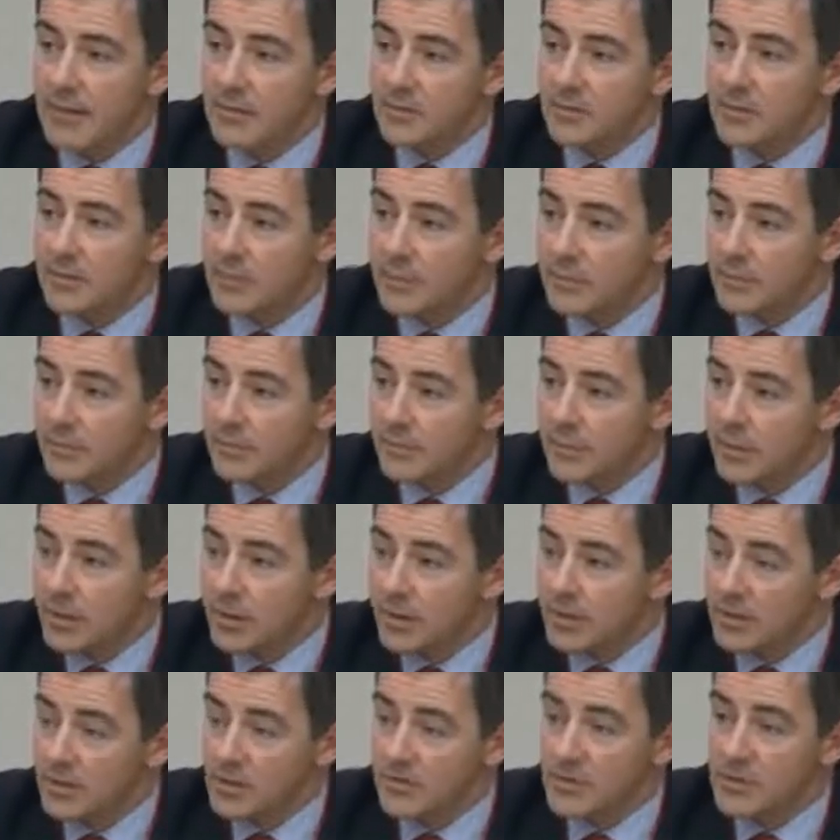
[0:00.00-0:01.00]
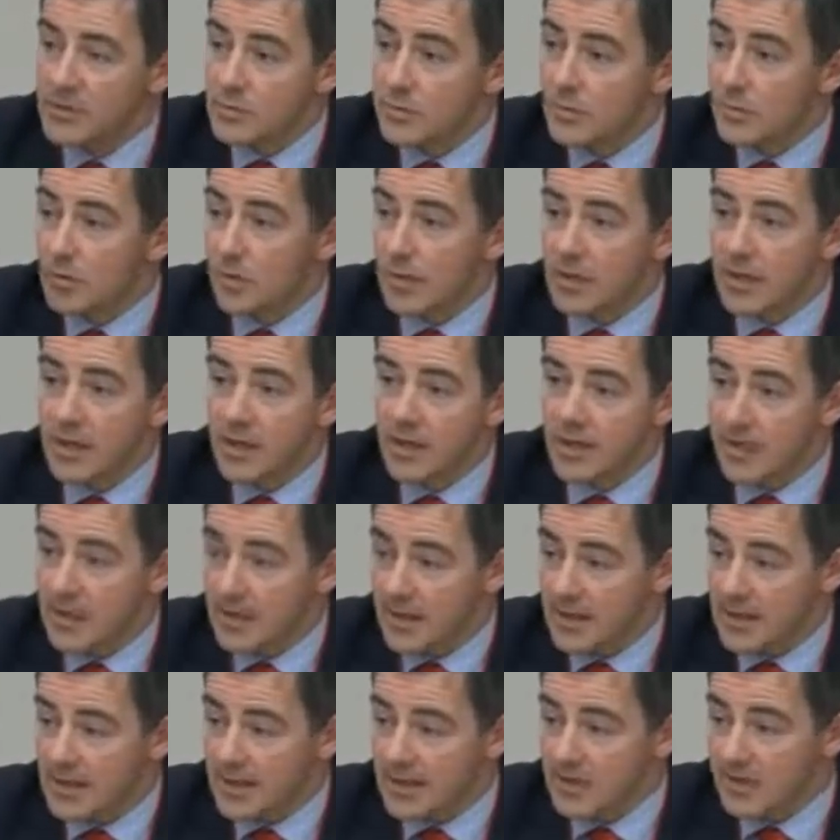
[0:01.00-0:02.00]
and where the customer is working
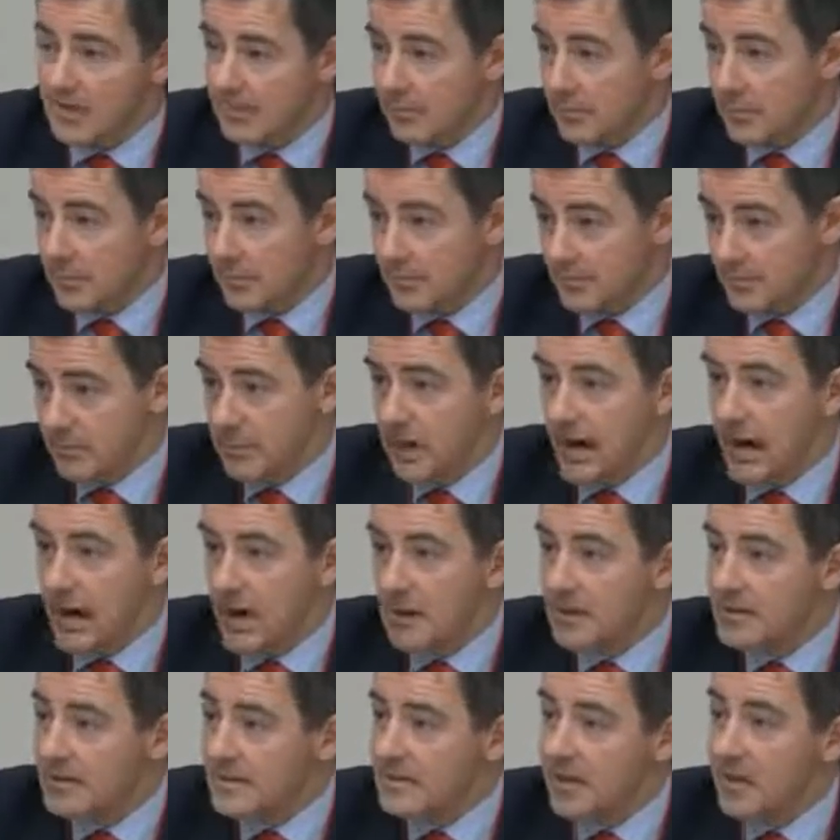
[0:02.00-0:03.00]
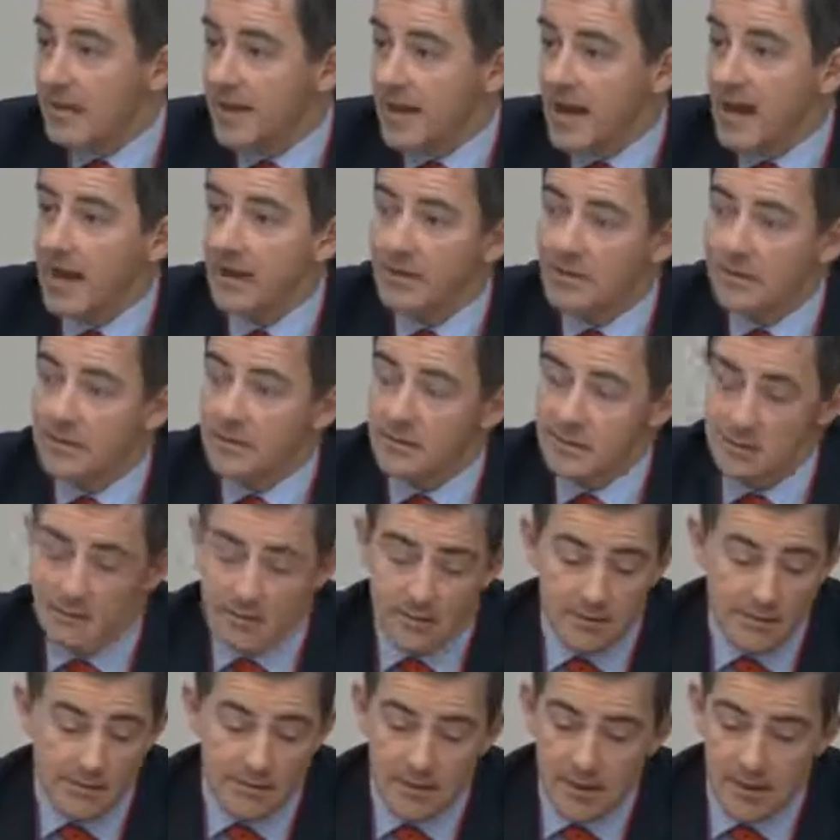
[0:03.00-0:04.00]
as hard as they can, and
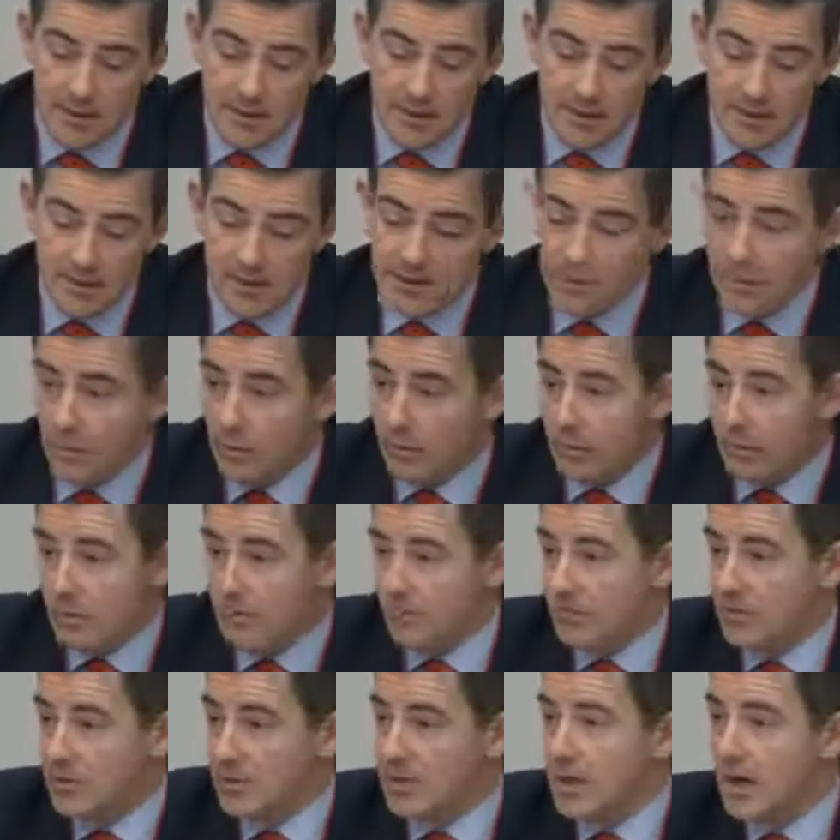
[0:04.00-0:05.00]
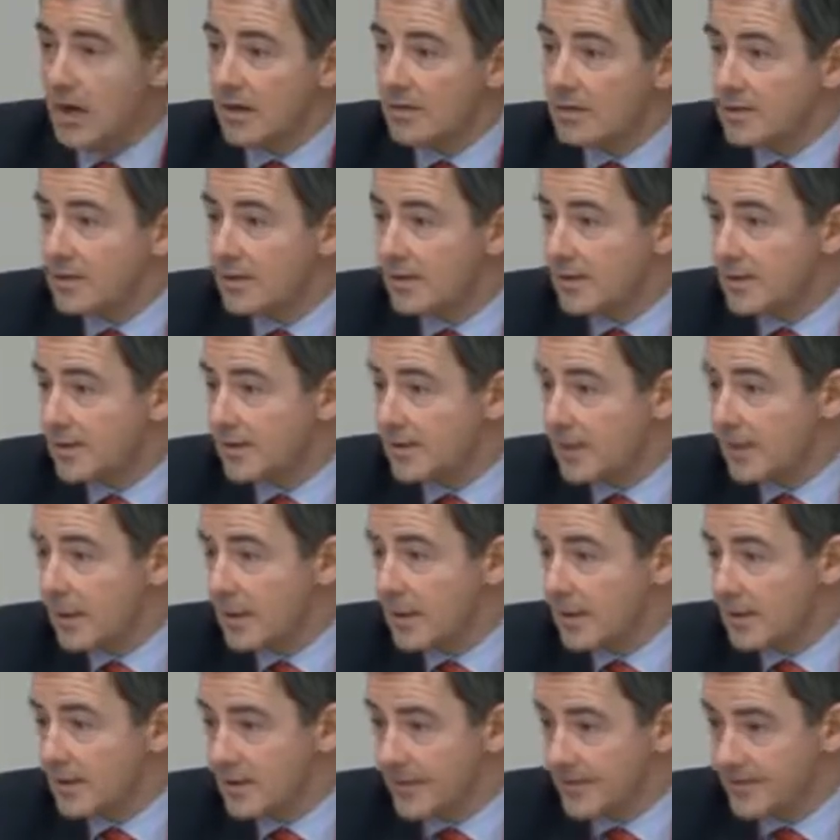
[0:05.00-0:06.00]
that there's no much harder you can
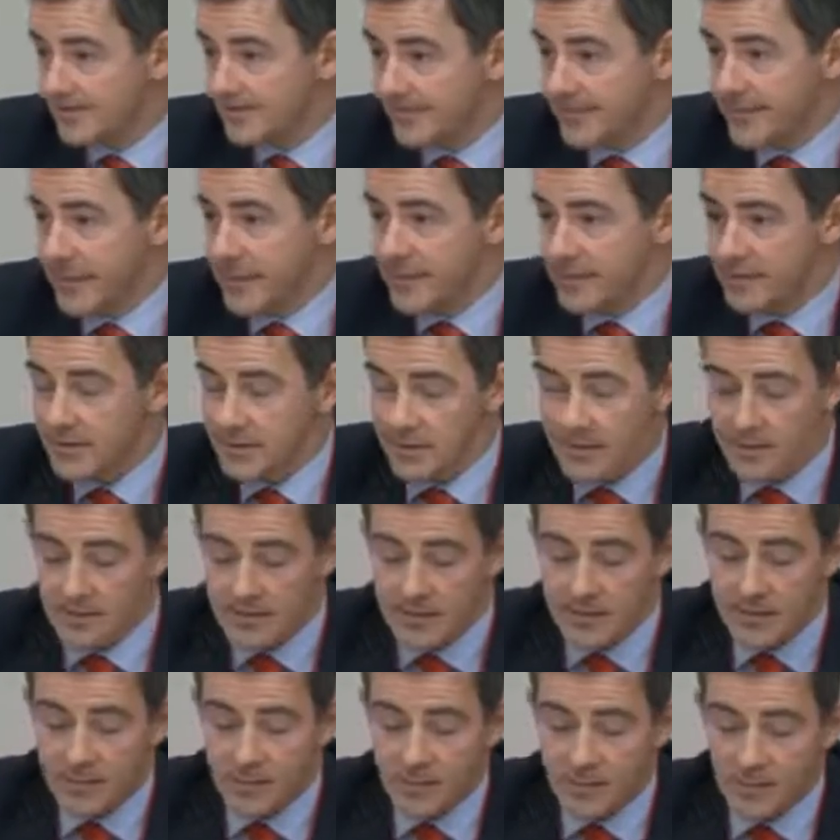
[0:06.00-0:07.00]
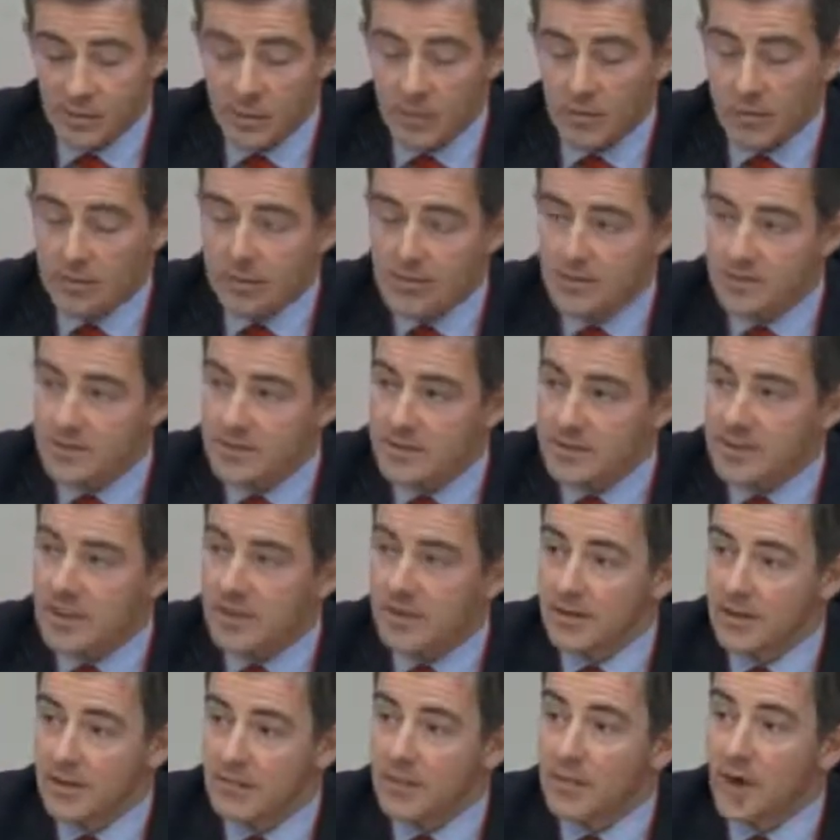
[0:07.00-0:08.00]
work than to work with us to
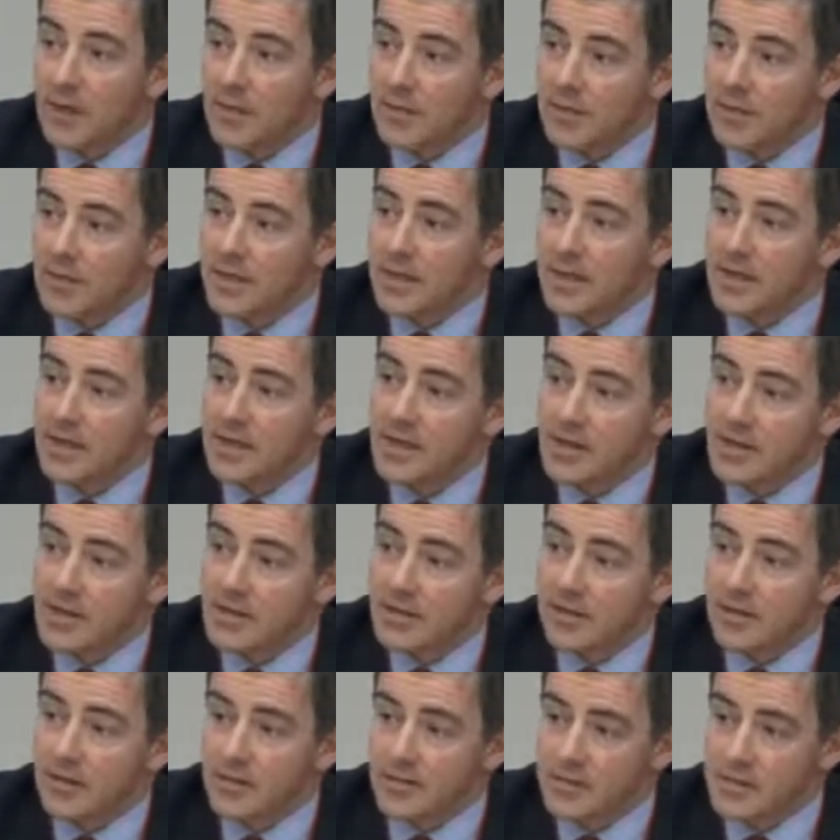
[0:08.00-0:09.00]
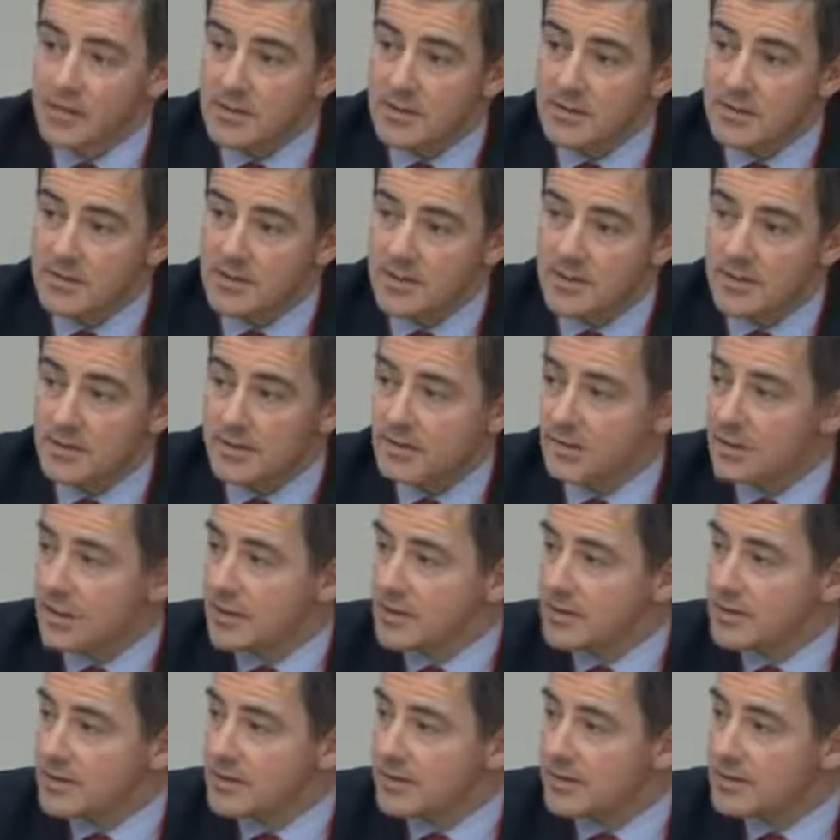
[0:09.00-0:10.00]
sell your property. It's in those
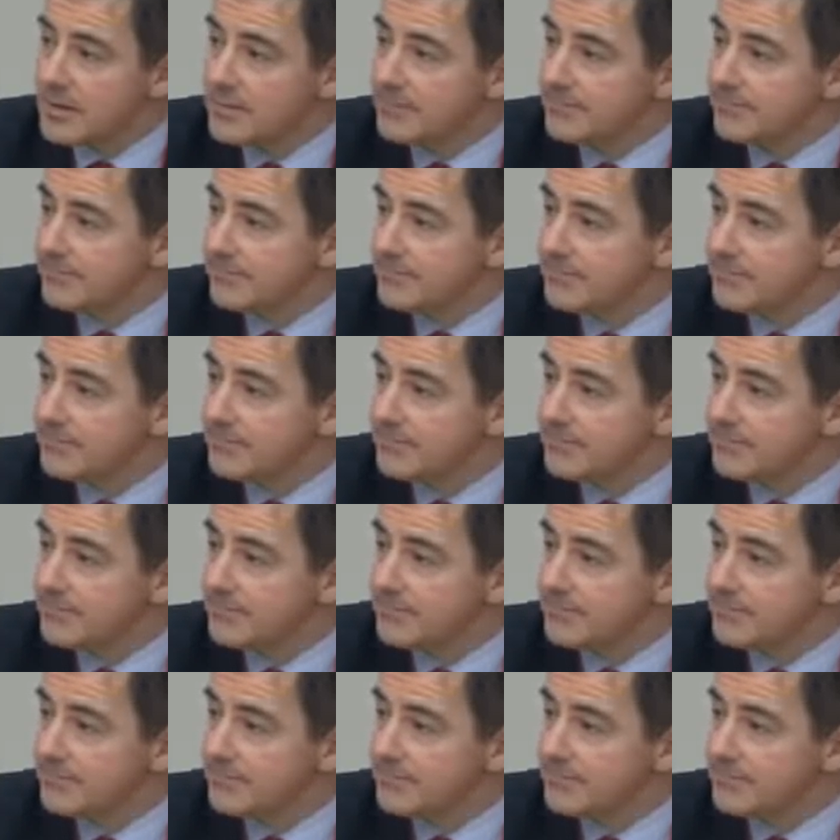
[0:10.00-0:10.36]
situations.